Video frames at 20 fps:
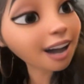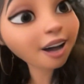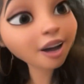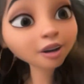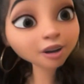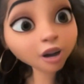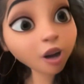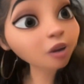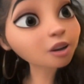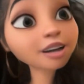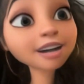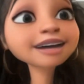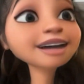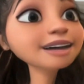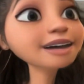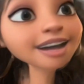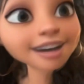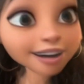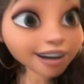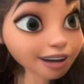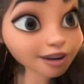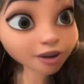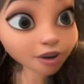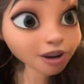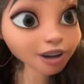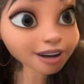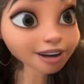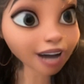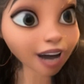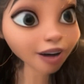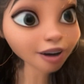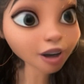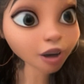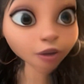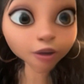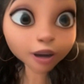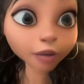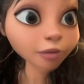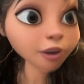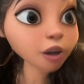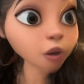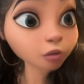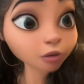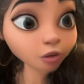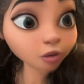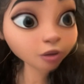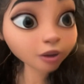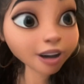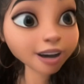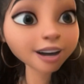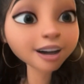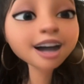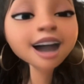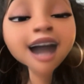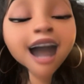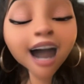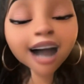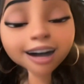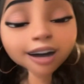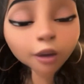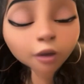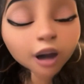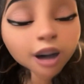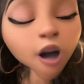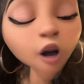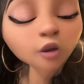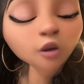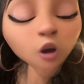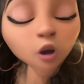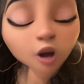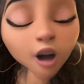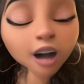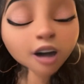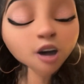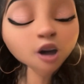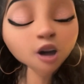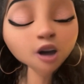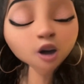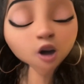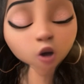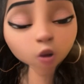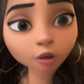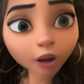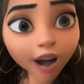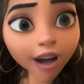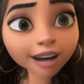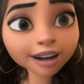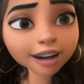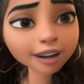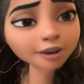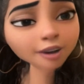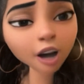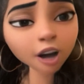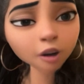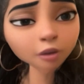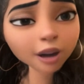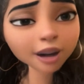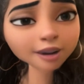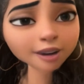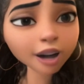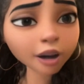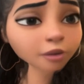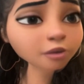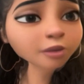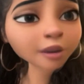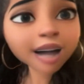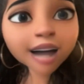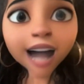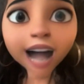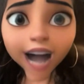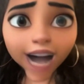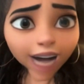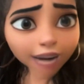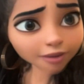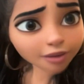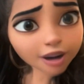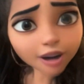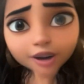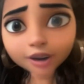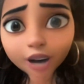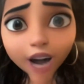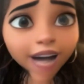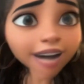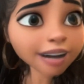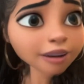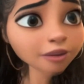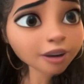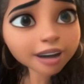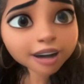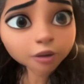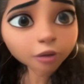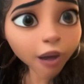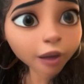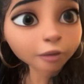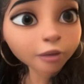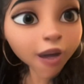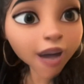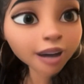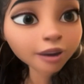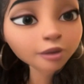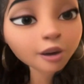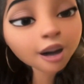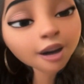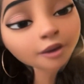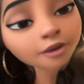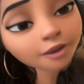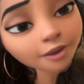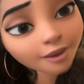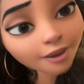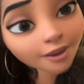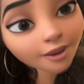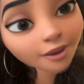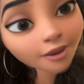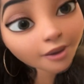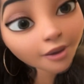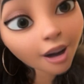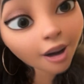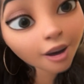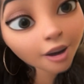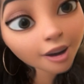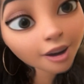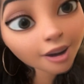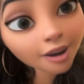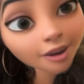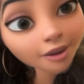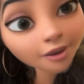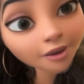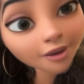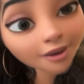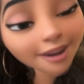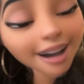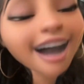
I don't know. Listen, let's get to this audio. Let me know what you think. And let me know if you think she tried it, talking about something. I'm just trying to reach my baby. Are you?